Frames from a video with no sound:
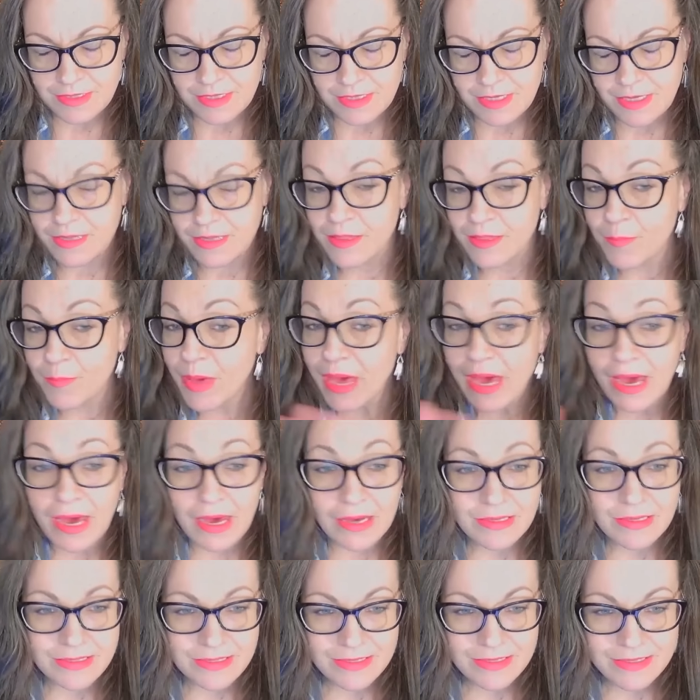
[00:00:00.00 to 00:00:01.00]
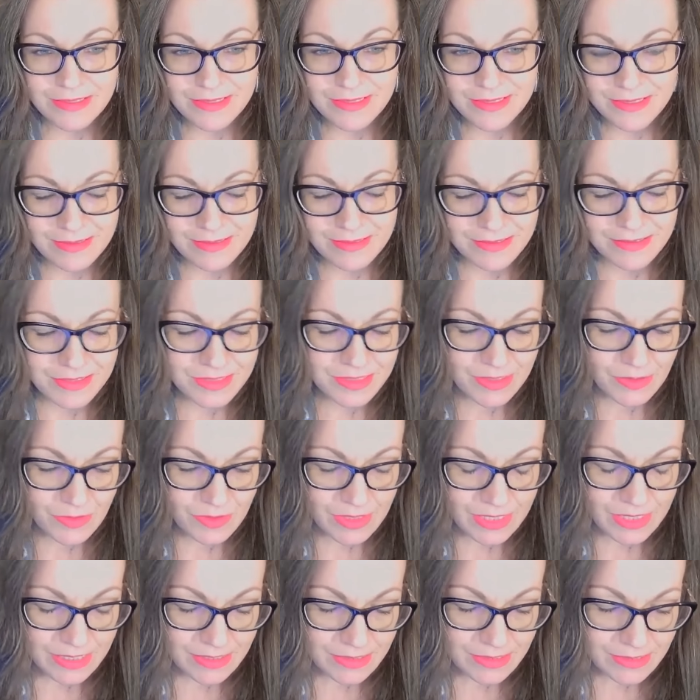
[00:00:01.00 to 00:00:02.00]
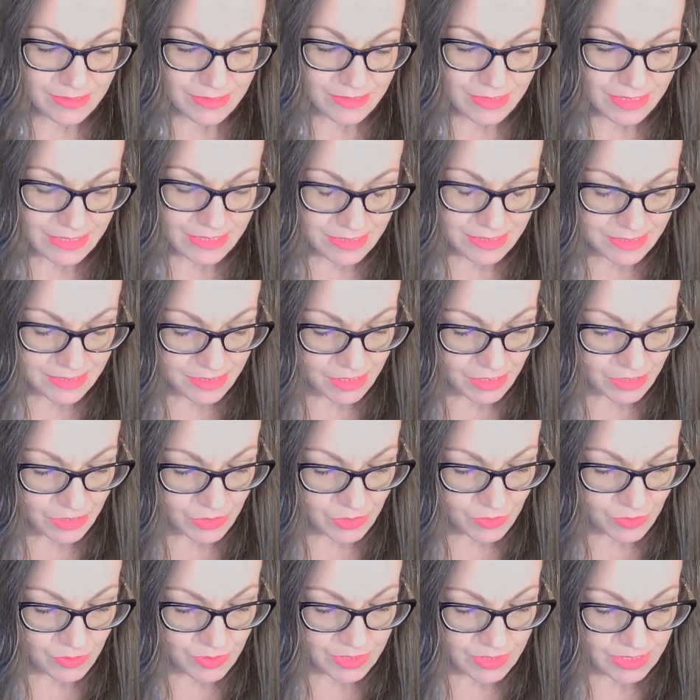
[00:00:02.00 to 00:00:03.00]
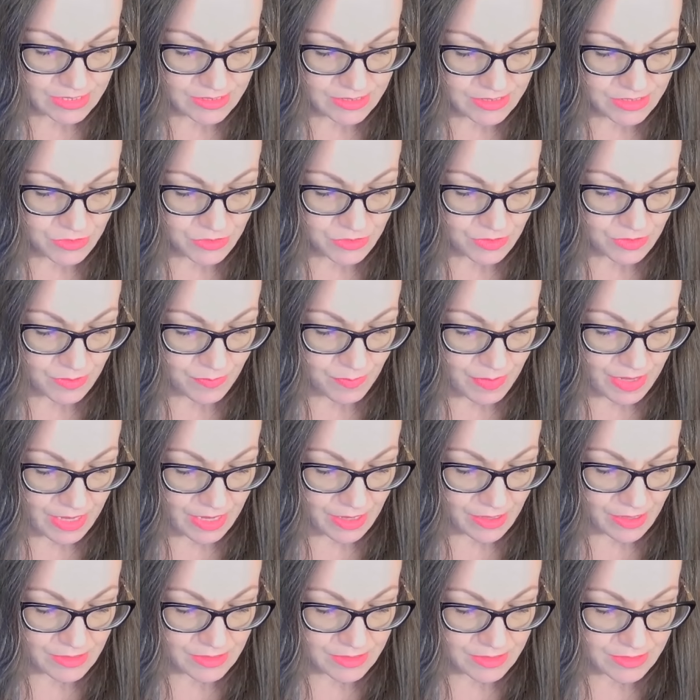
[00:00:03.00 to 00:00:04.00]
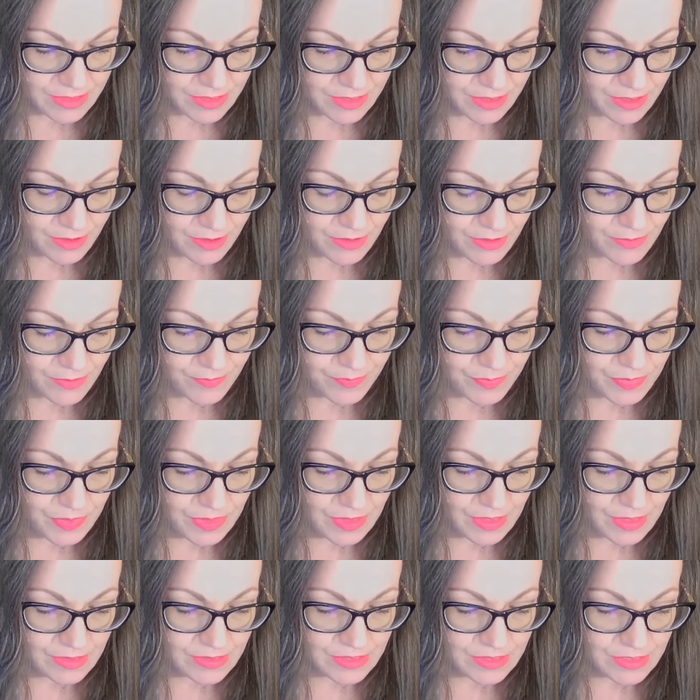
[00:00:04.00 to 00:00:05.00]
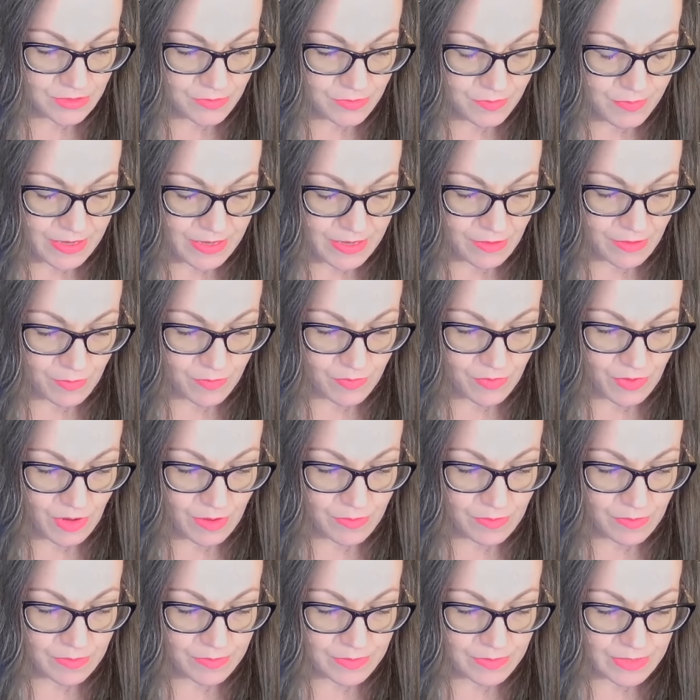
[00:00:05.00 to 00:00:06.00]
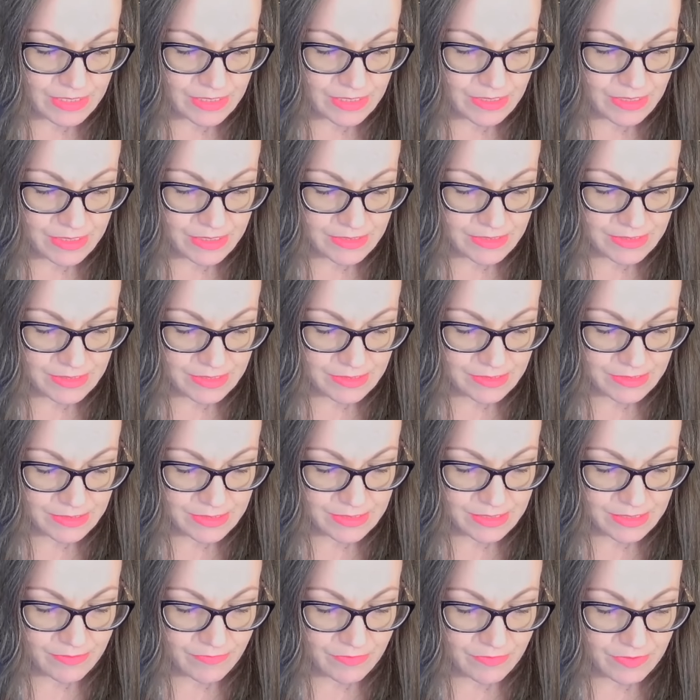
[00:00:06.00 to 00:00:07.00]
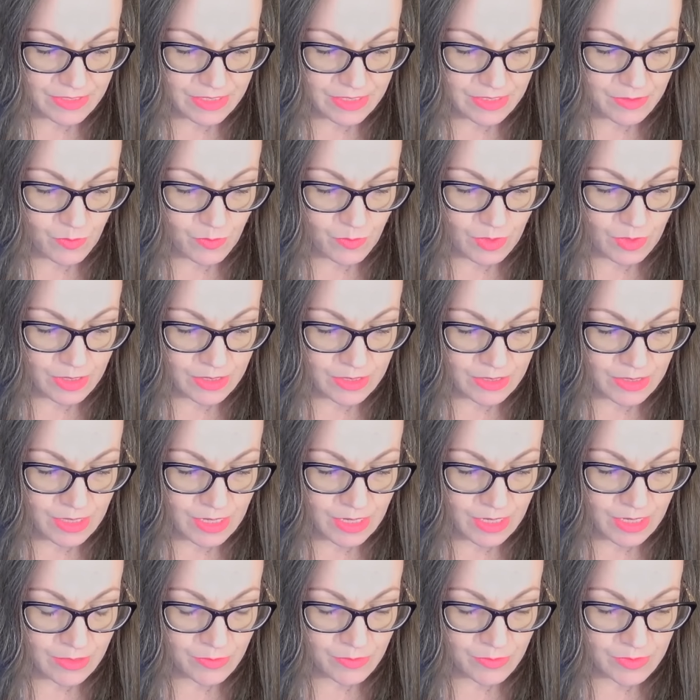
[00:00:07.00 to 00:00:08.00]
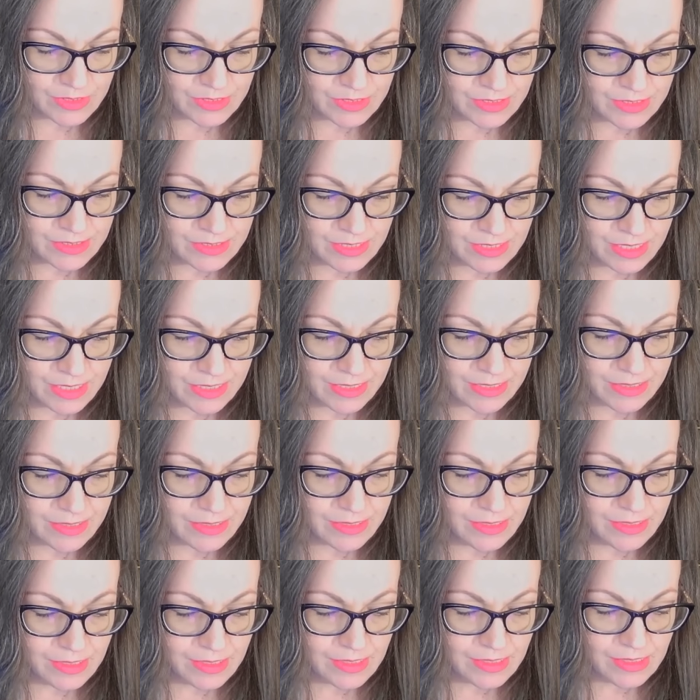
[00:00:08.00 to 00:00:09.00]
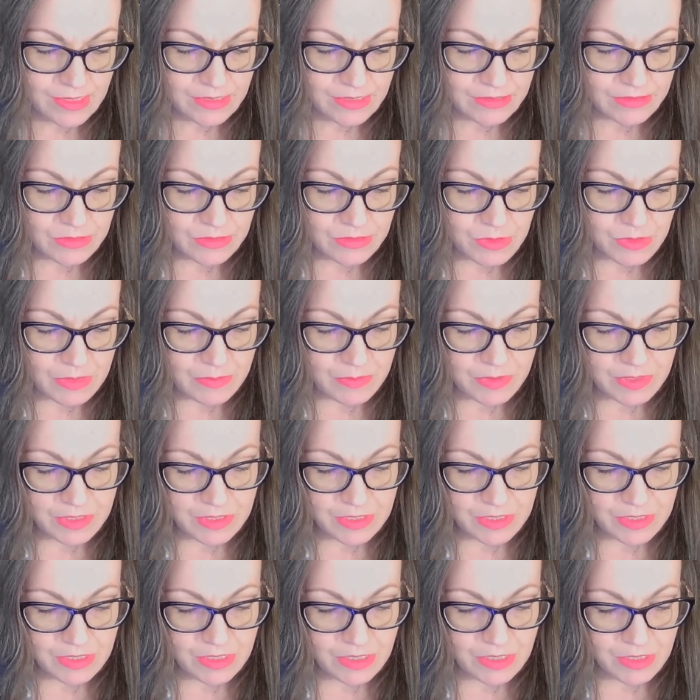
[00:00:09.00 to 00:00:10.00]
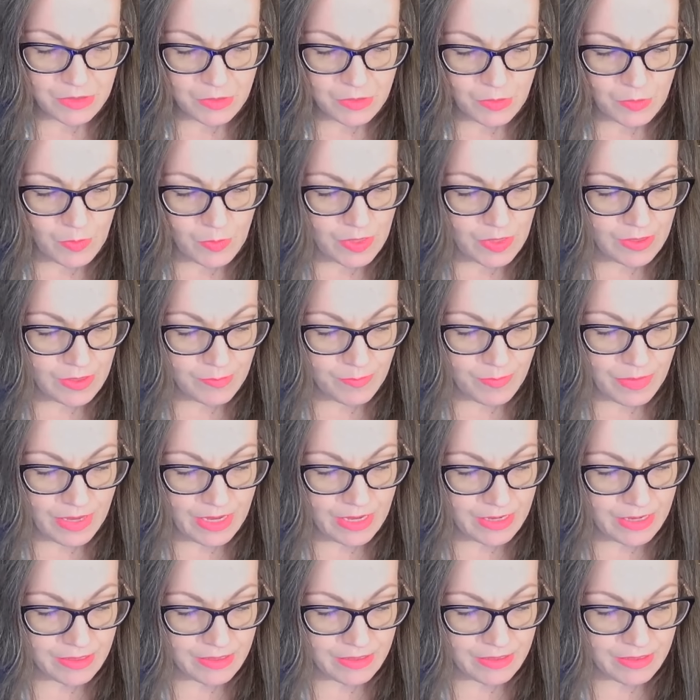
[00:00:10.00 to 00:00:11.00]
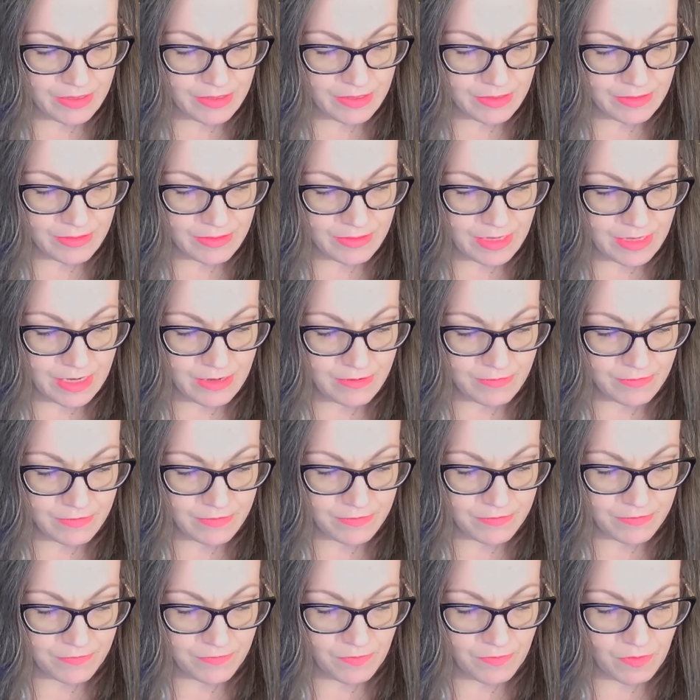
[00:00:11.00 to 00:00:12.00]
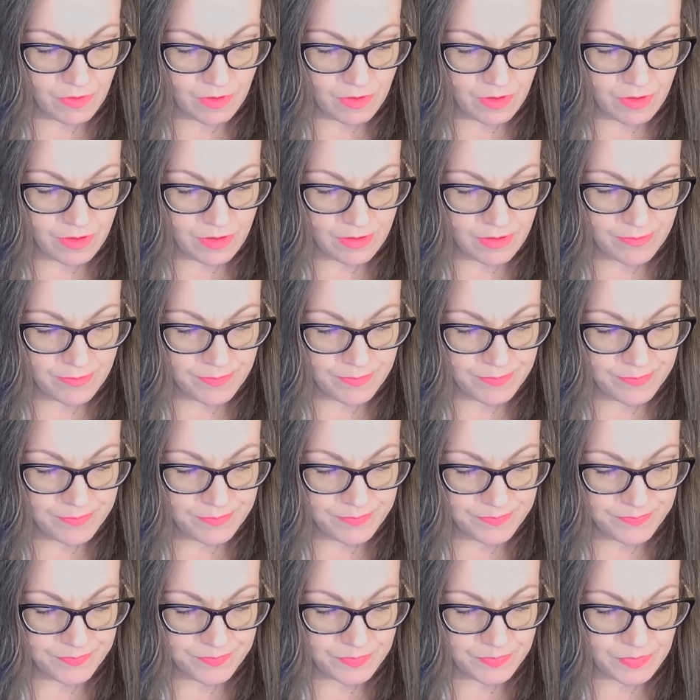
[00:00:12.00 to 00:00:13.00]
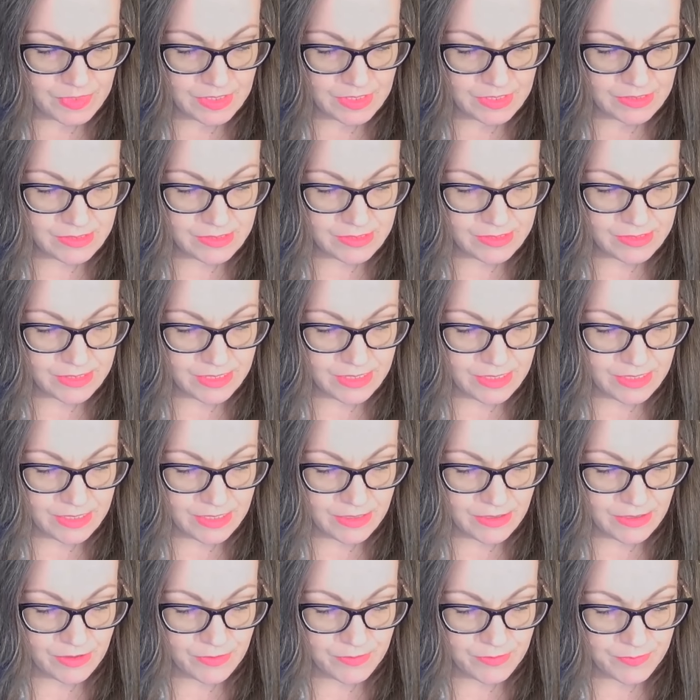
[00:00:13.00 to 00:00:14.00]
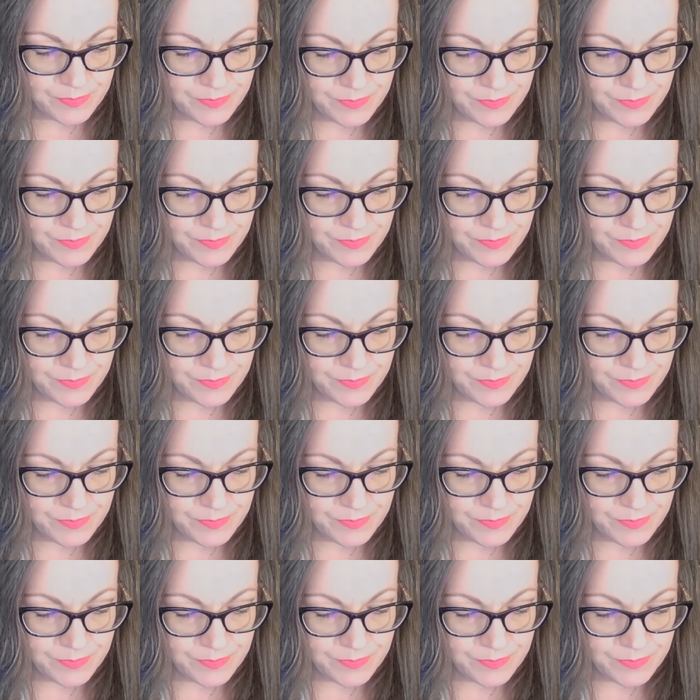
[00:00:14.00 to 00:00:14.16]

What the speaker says: in the past. So let's go into the past here to about probably 1971, I would say. So I'm going to go back that far. Let's see here.